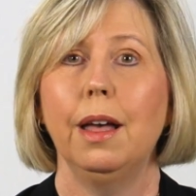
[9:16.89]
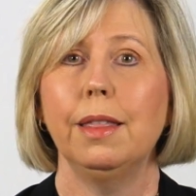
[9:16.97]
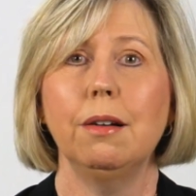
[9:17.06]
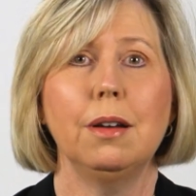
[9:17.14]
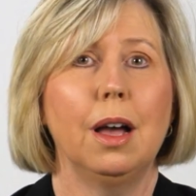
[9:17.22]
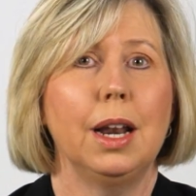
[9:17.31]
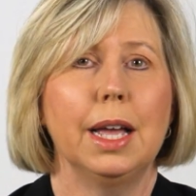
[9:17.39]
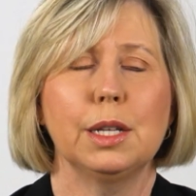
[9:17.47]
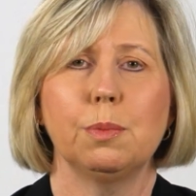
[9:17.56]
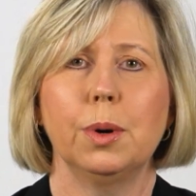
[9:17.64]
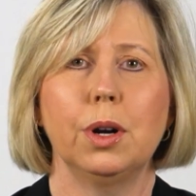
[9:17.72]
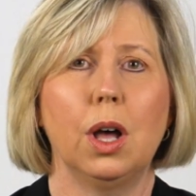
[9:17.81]
They're not
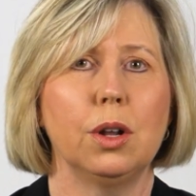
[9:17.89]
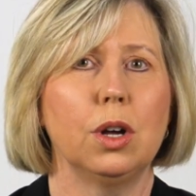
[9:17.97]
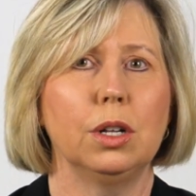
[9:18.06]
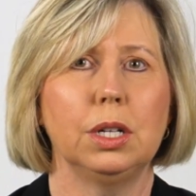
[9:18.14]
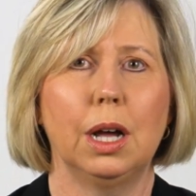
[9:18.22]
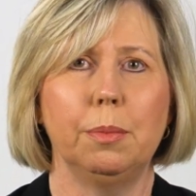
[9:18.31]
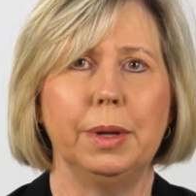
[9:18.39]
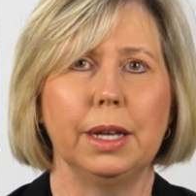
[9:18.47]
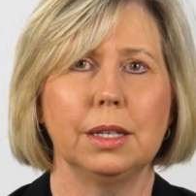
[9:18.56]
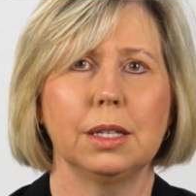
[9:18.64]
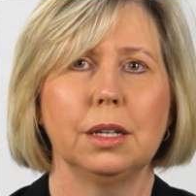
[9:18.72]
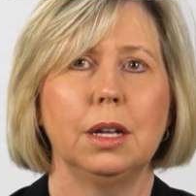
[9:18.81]
expert on all
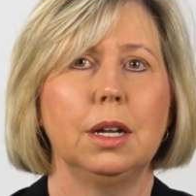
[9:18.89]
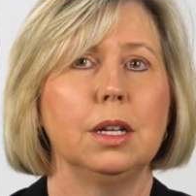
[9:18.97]
topics,